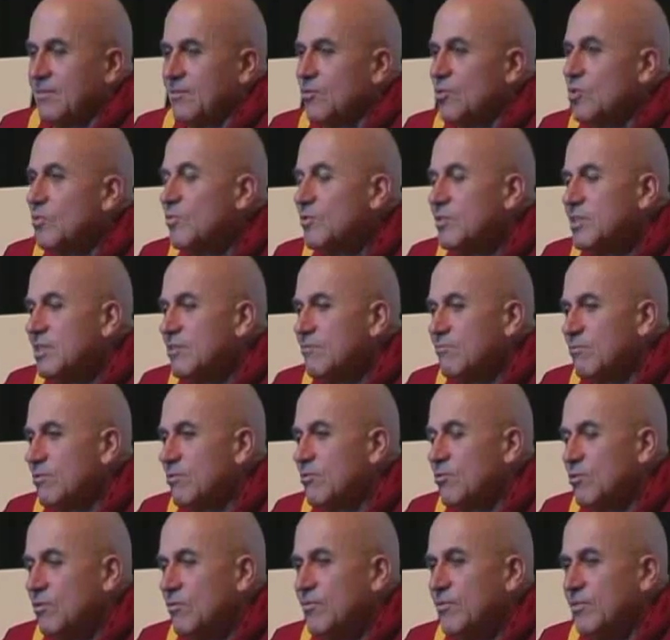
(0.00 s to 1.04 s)
nobody
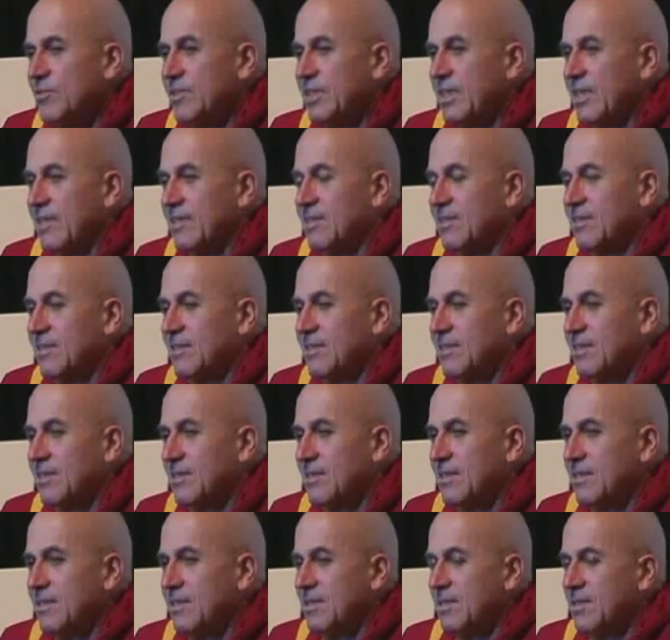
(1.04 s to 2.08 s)
would go for that.
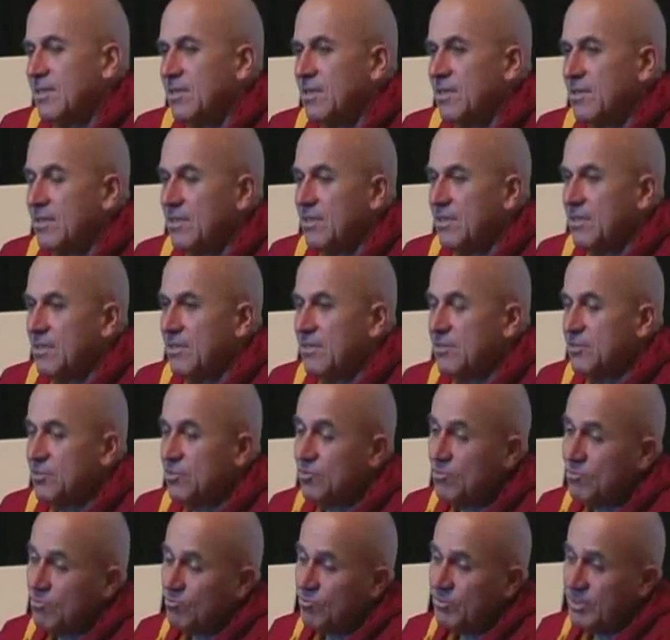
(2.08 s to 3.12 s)

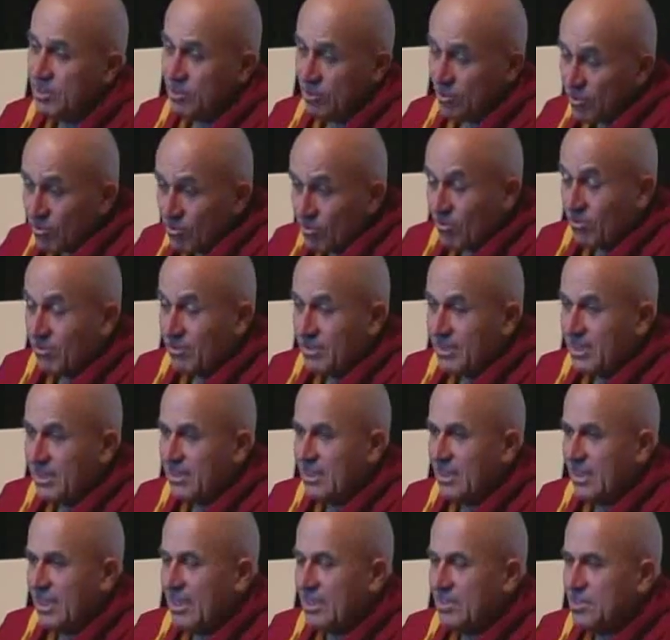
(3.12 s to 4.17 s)
So we know
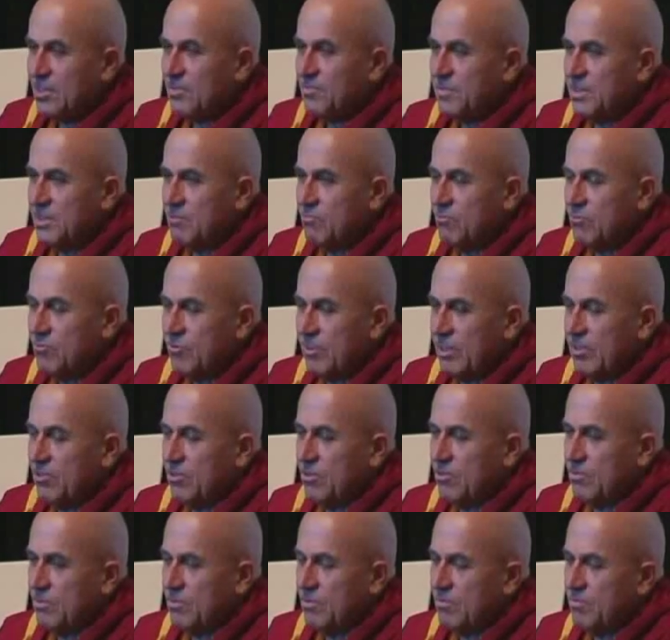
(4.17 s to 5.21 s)
that there are something we'd
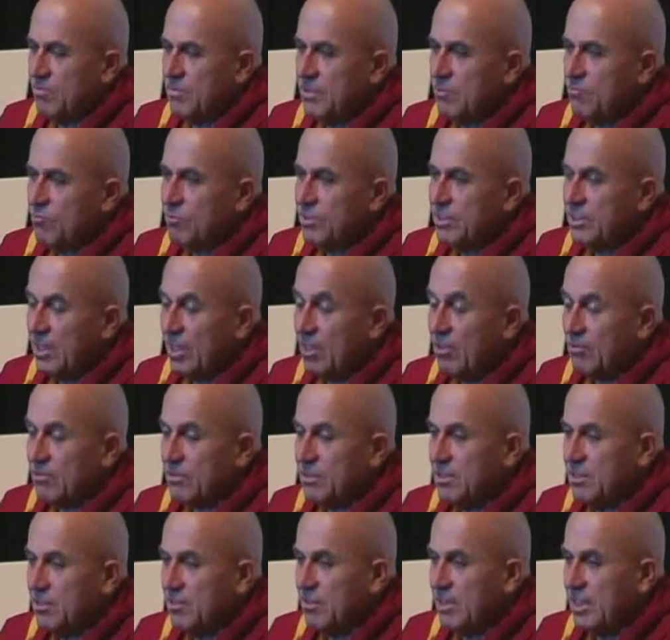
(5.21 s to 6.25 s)
rather be
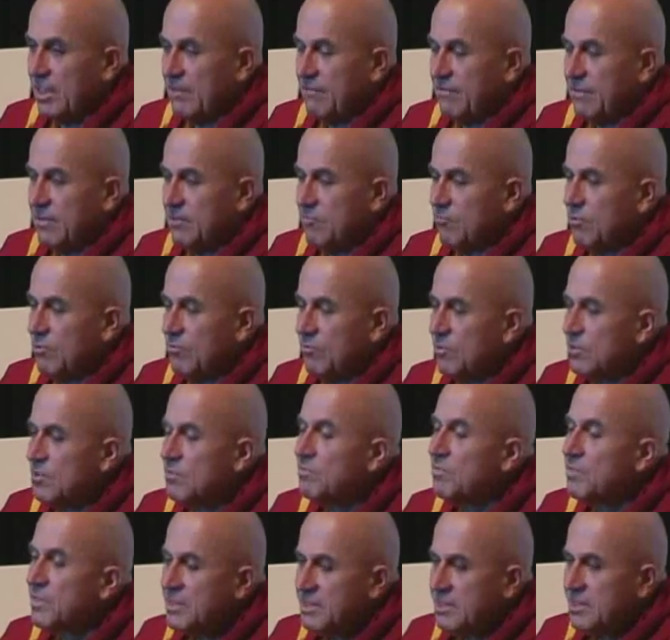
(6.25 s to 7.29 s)
without in our life, and we
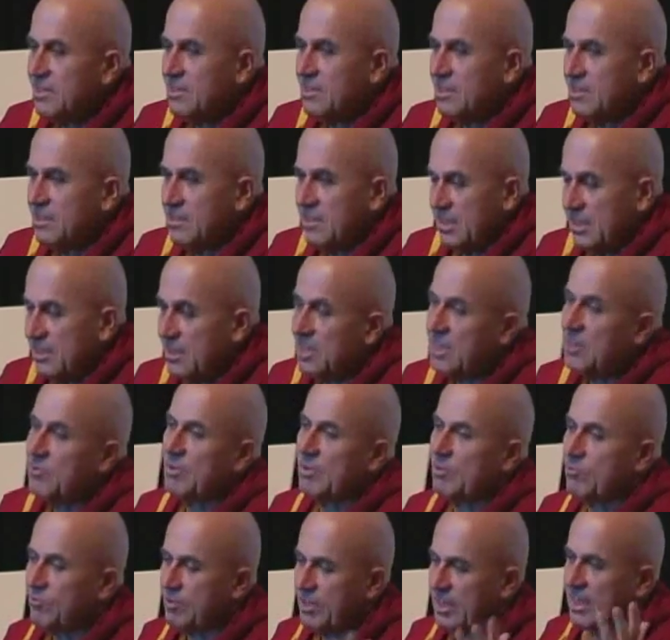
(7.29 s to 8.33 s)
won't miss it.
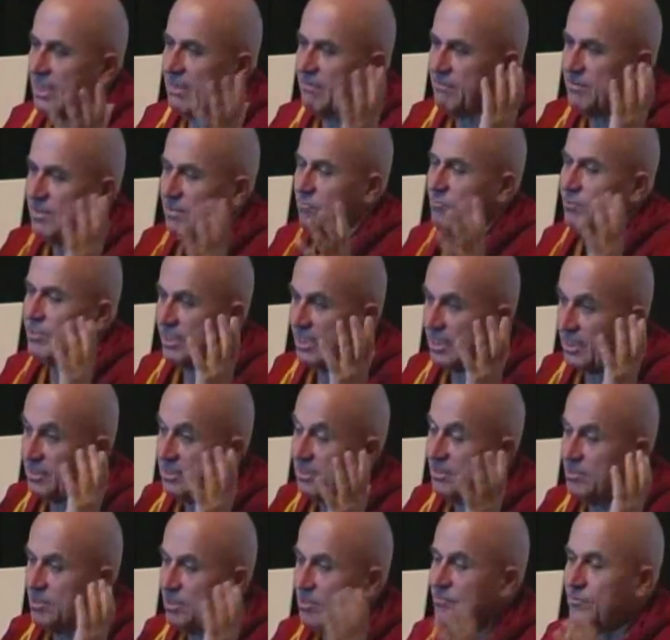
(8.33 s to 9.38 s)
Anyway, we, have, we
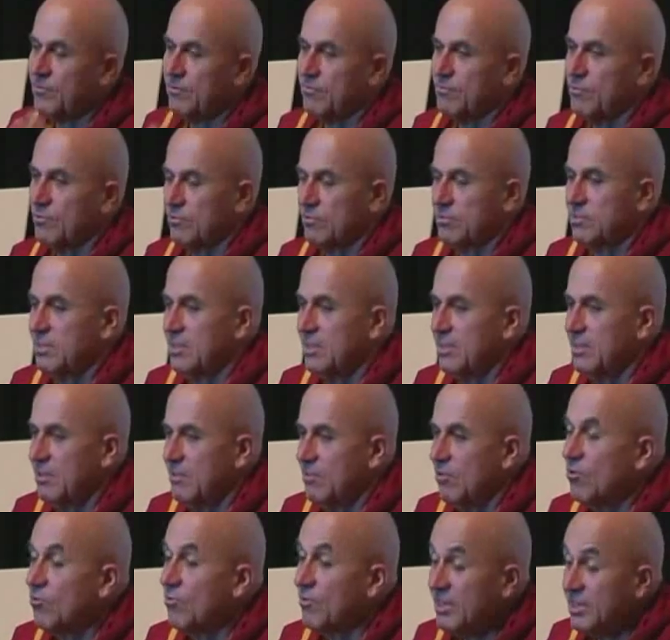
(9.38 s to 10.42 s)
had enough of those
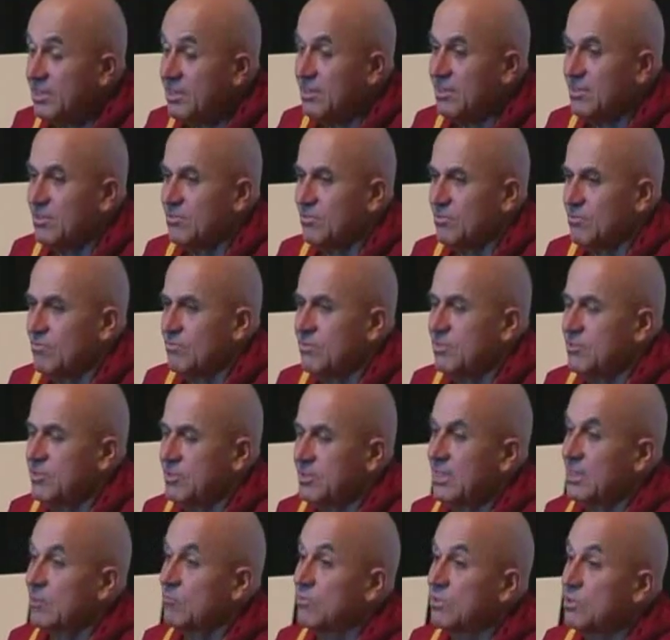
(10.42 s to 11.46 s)
already, so it's
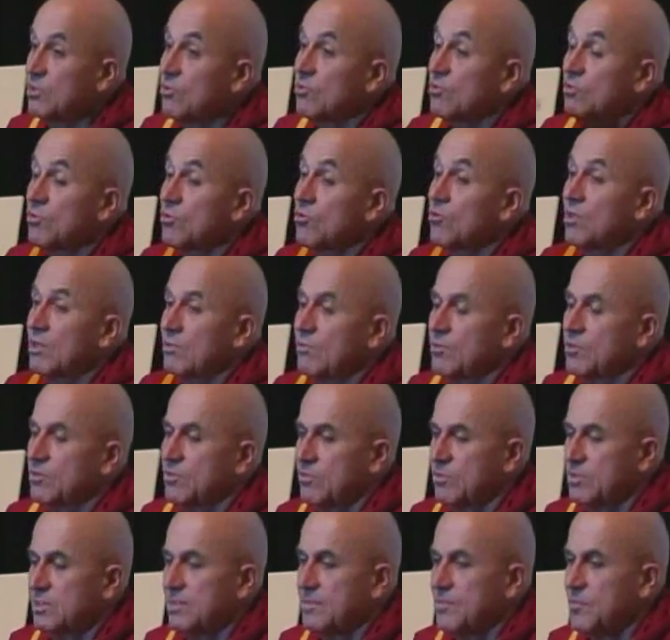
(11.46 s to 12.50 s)
not that we don't know about
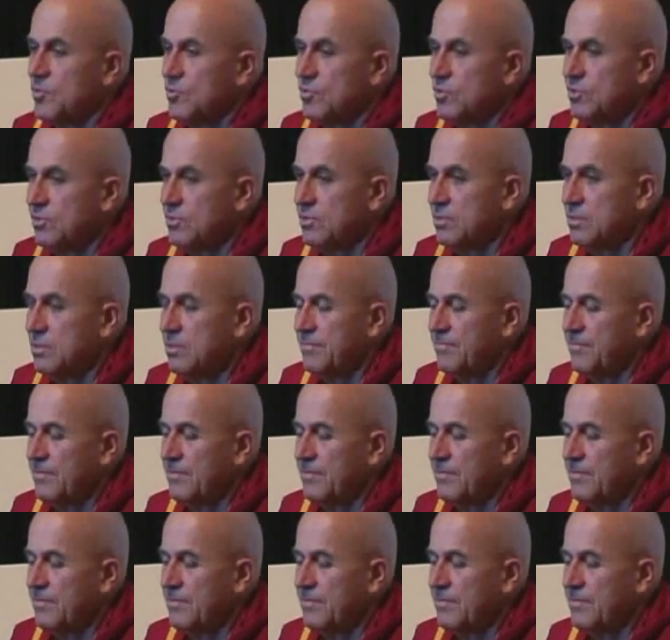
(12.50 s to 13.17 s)
those emotions.